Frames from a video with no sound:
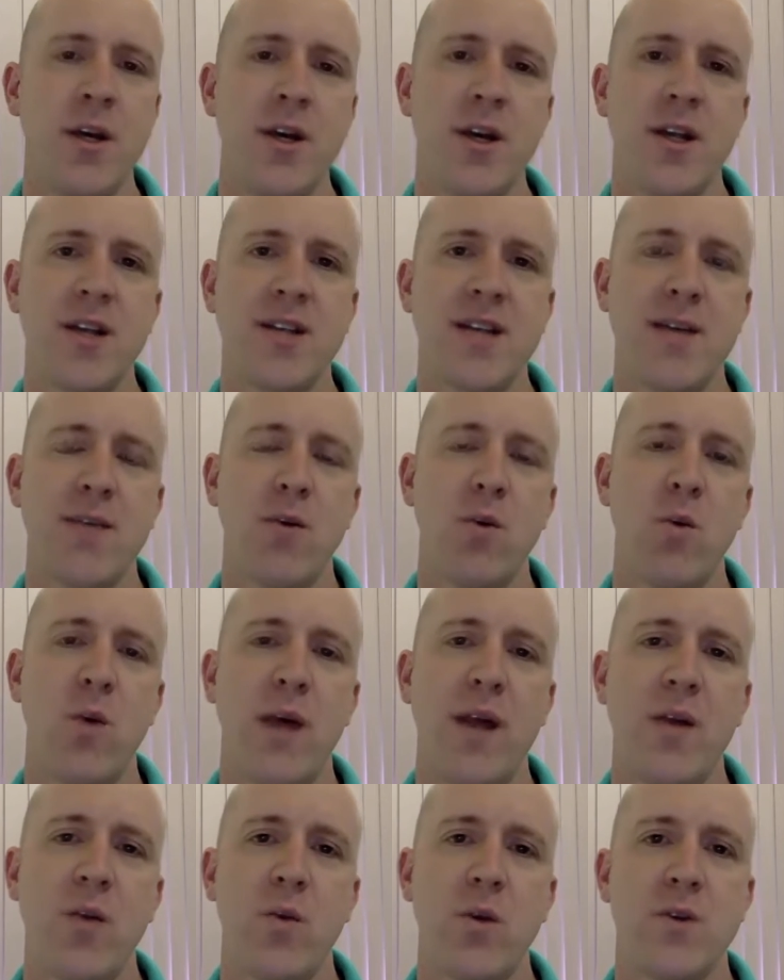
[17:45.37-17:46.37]
You can say, well,
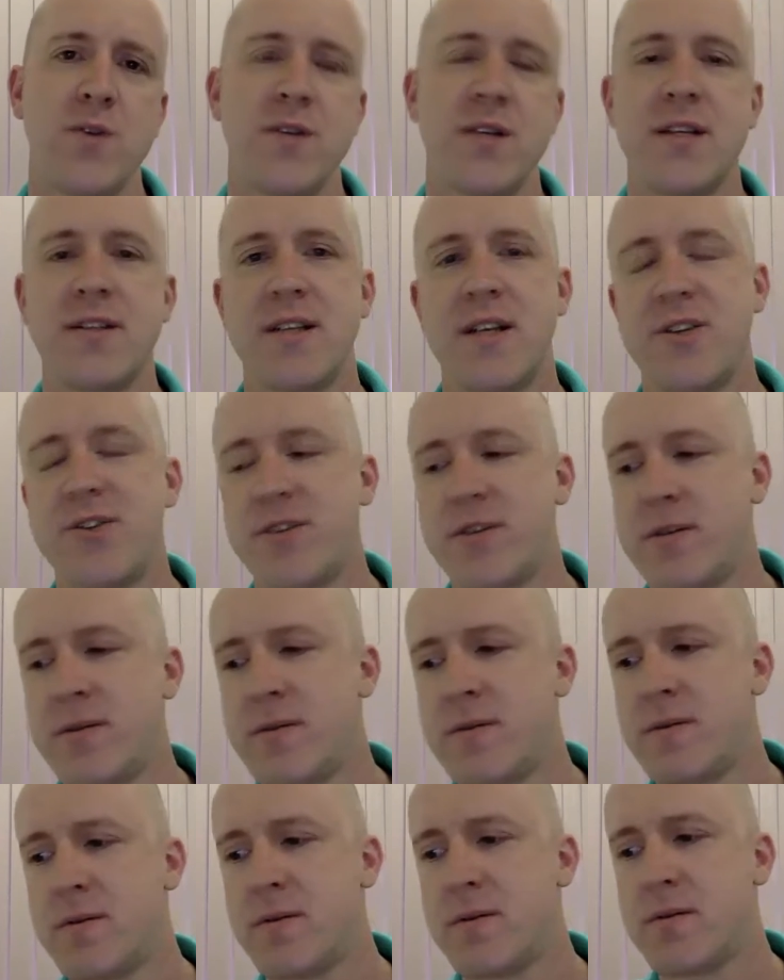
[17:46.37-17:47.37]
when was the
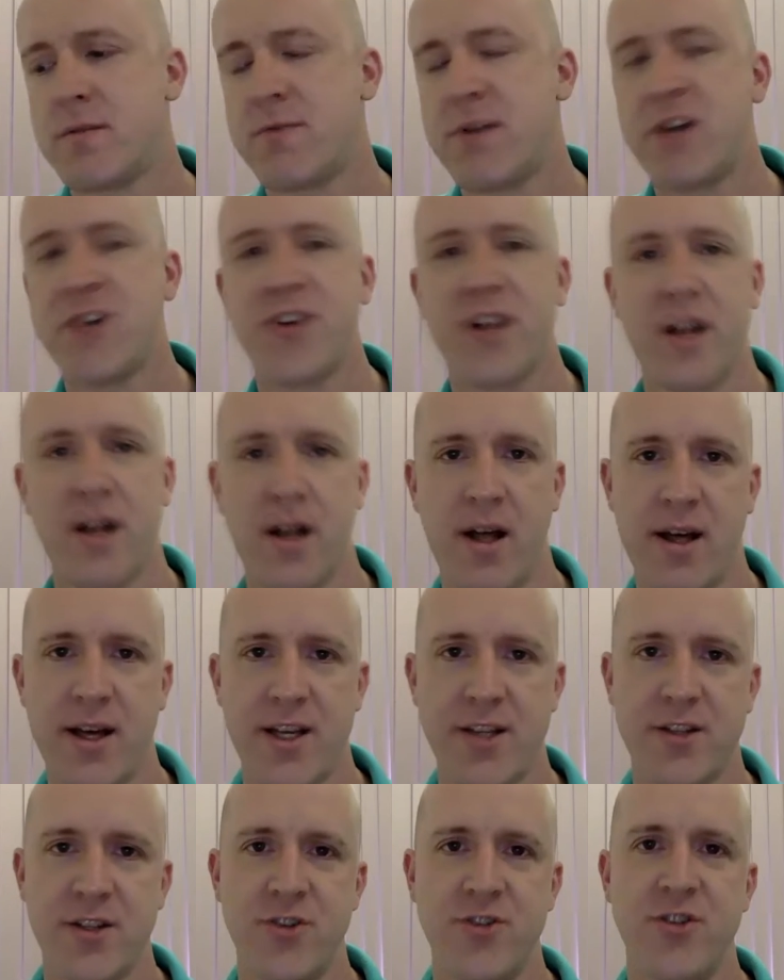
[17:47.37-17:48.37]
decision
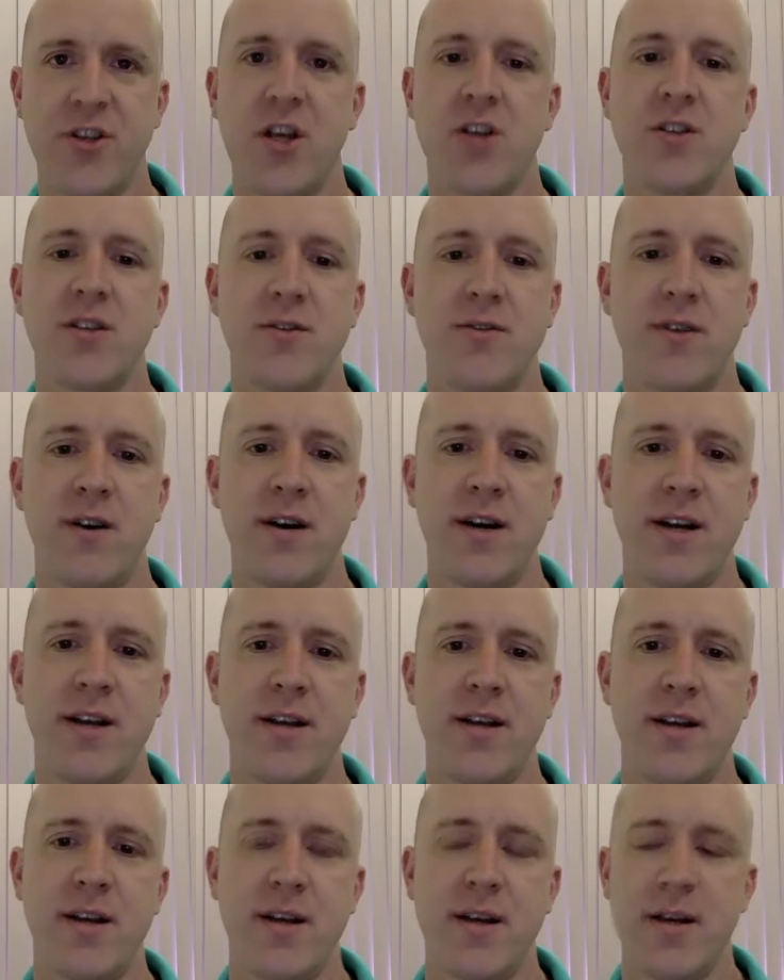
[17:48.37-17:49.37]
rationalised and justified?
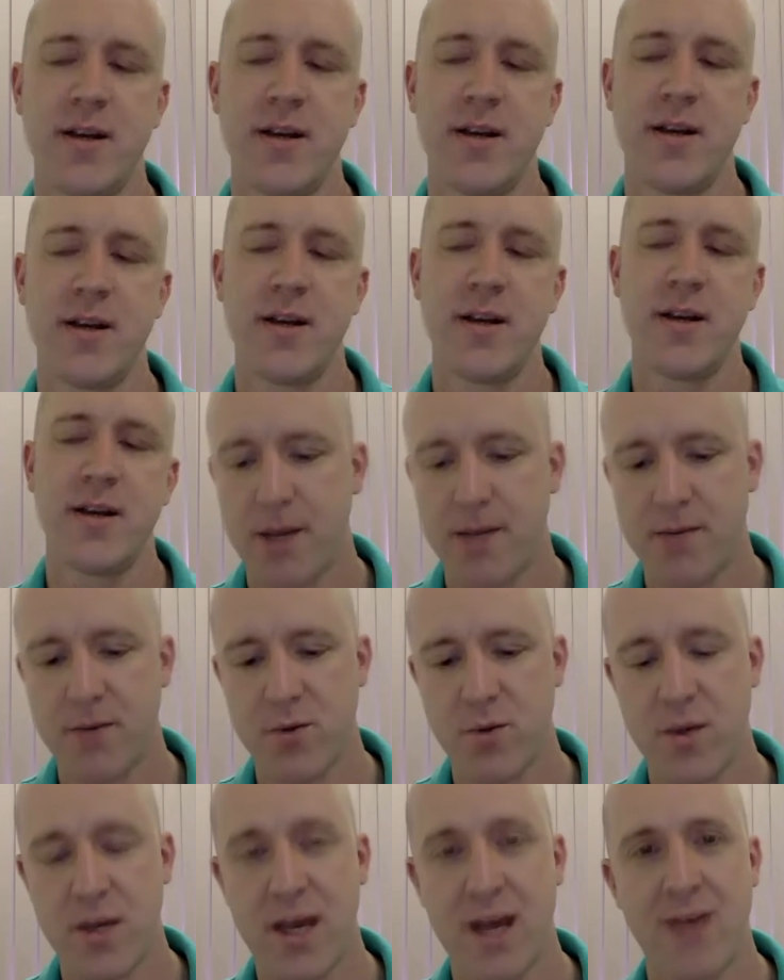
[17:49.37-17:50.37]

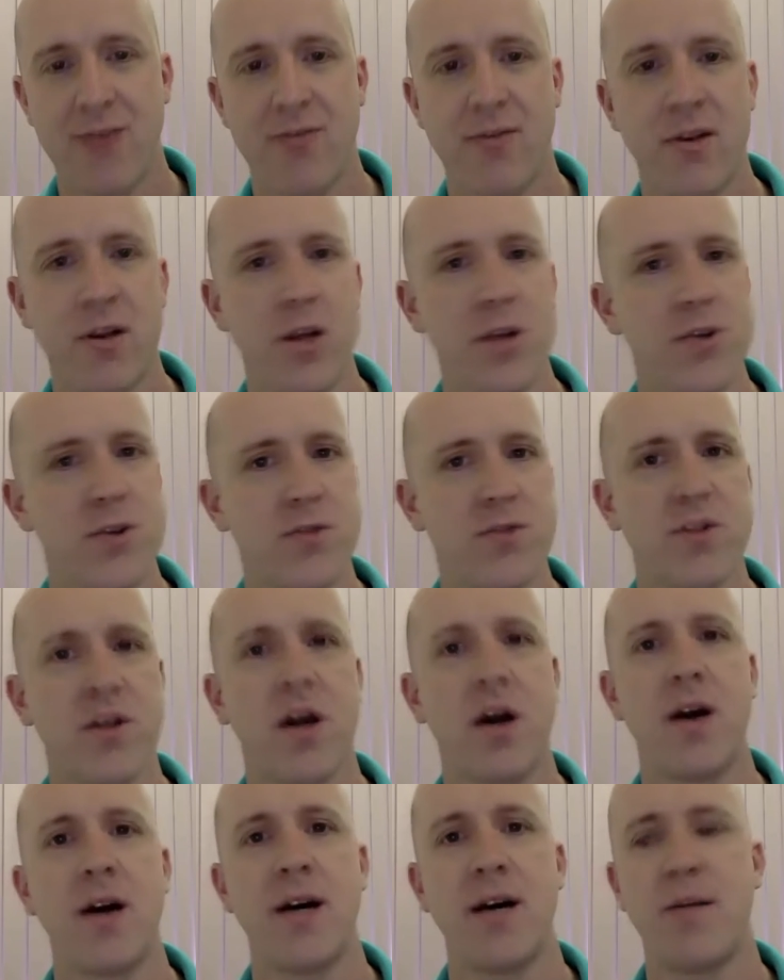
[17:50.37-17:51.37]
Sometimes we have lots of
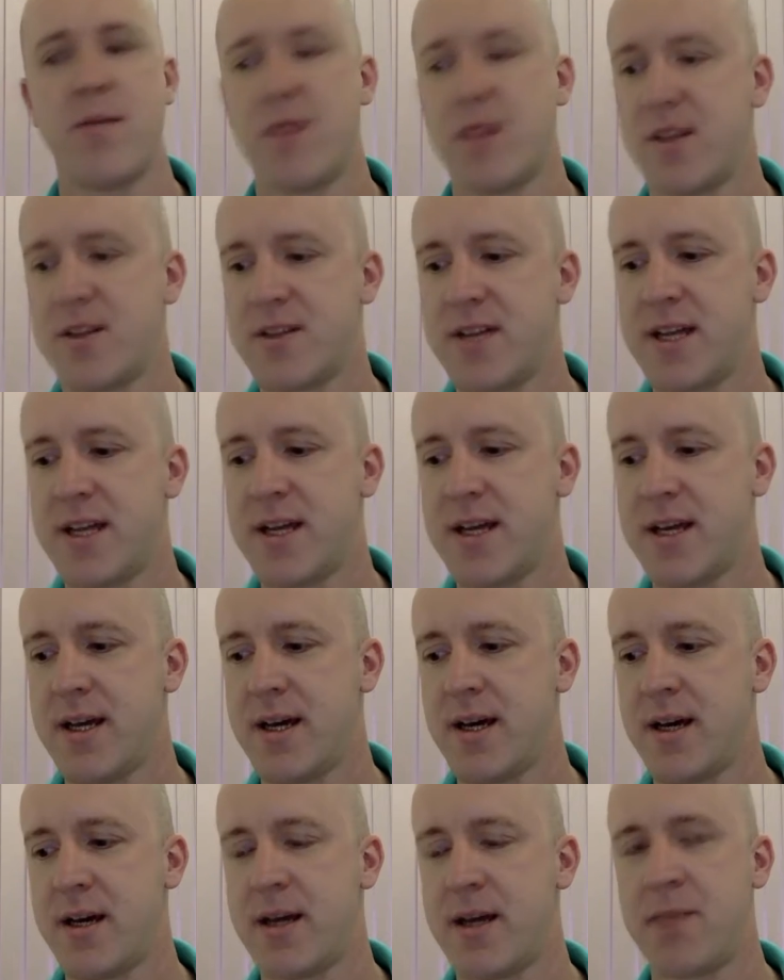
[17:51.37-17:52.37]
time to sit
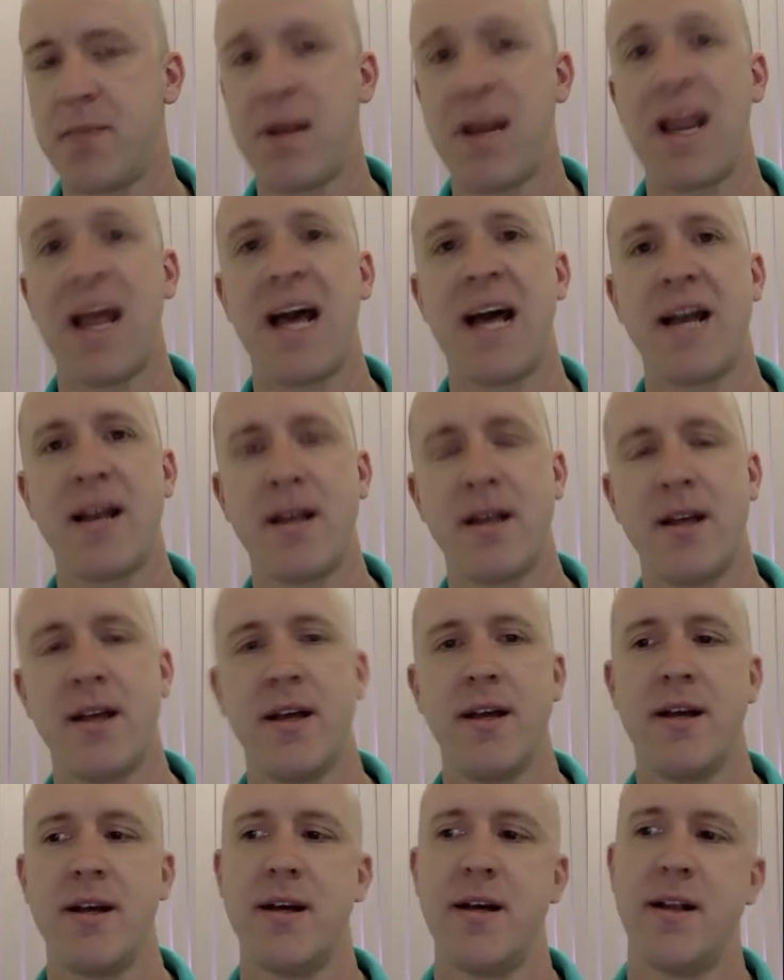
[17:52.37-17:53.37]
uh, and plan
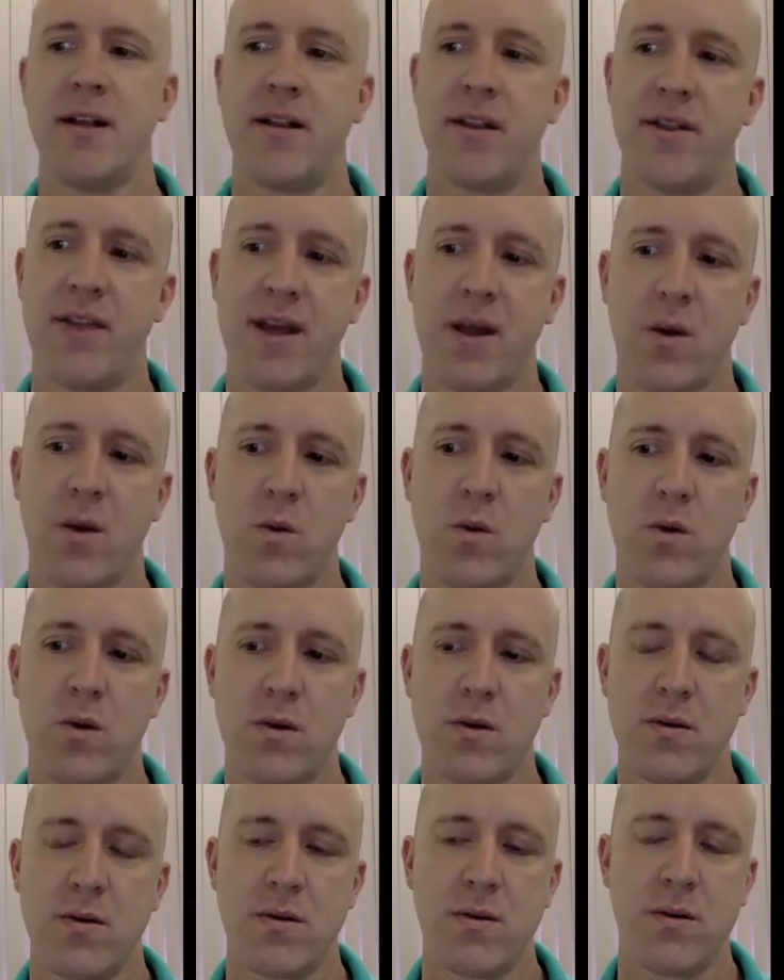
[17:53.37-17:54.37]
and think,
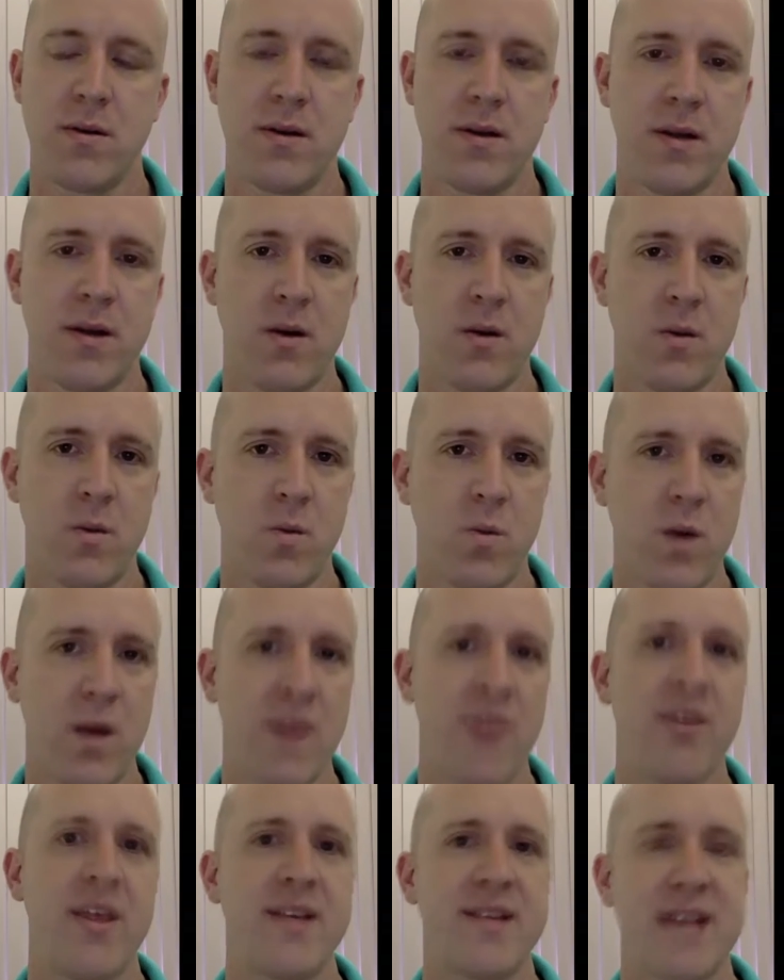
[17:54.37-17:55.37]
well, you know,
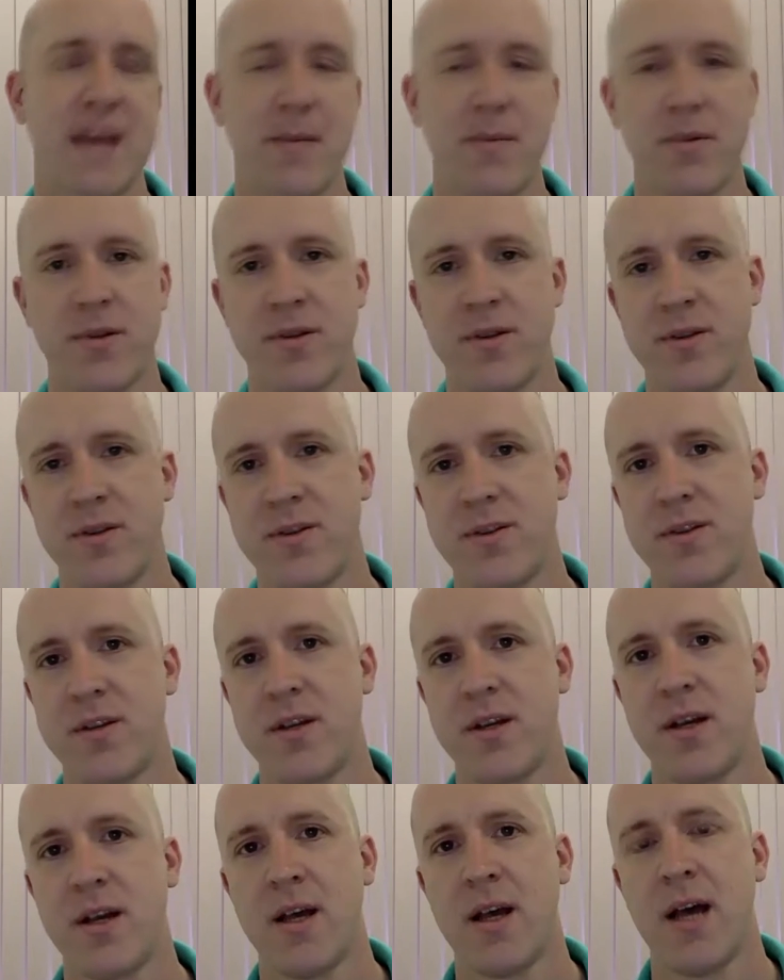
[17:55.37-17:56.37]
when this happens,
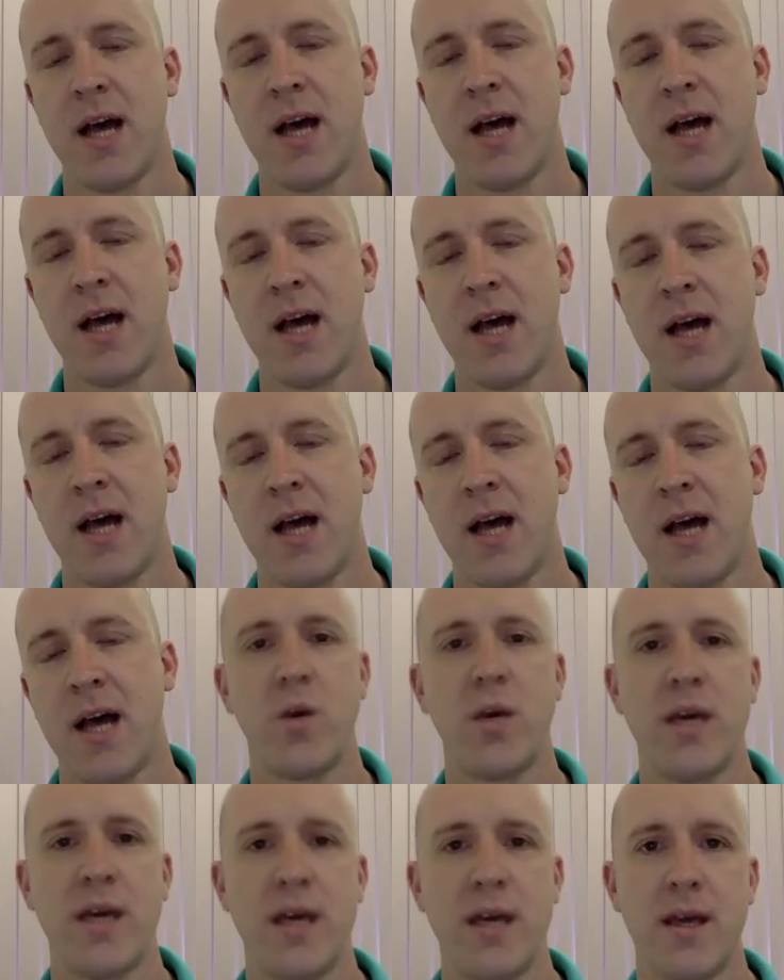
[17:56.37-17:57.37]
how should
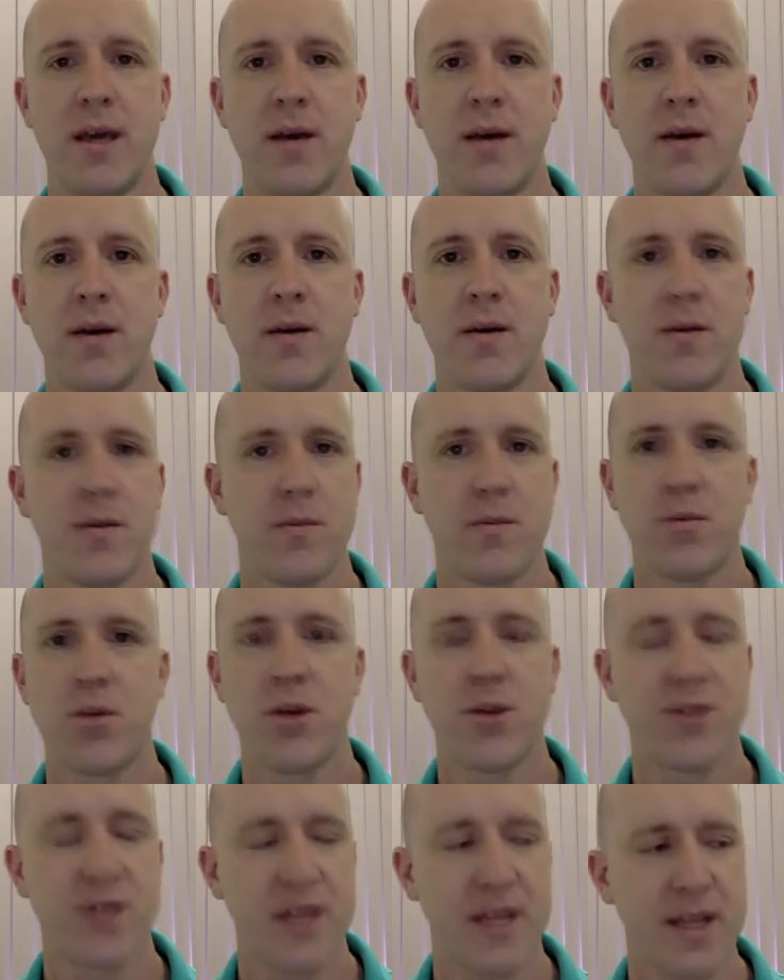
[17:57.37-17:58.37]
we
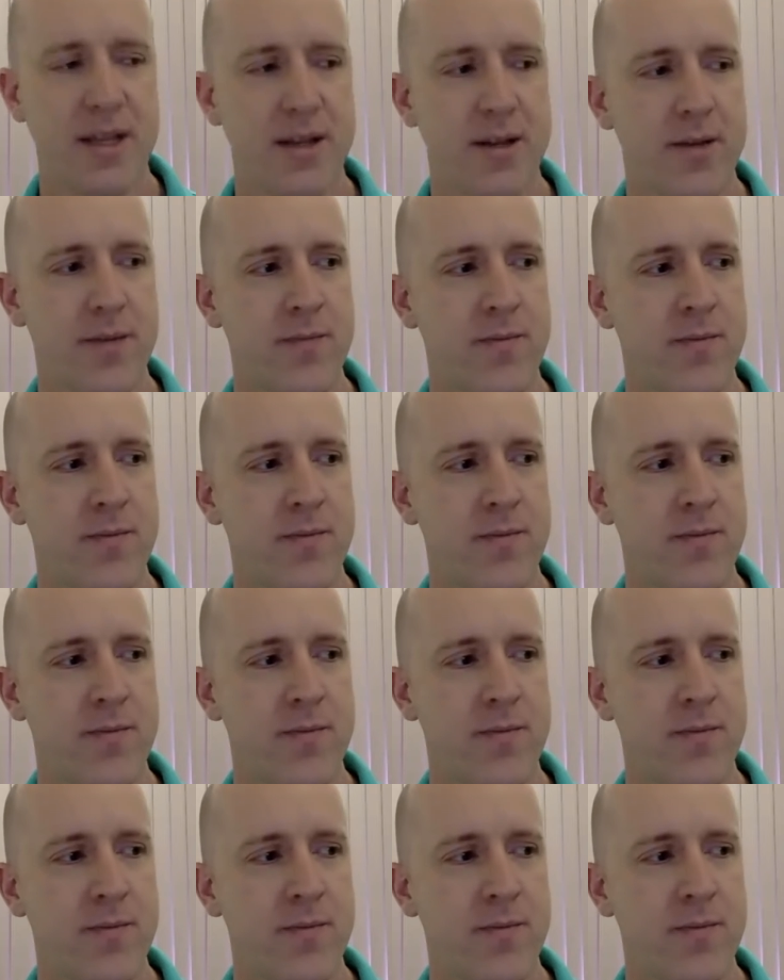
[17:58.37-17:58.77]
proceed?